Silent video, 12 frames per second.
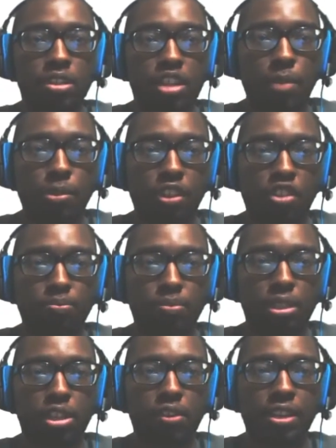comment section
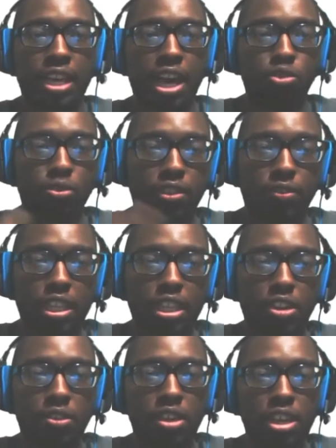below and outro this
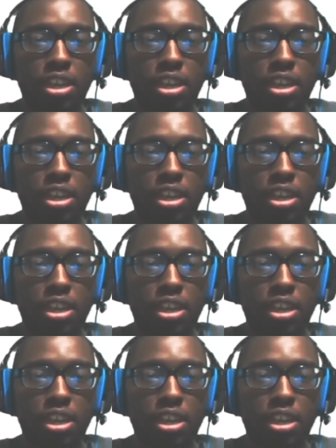video.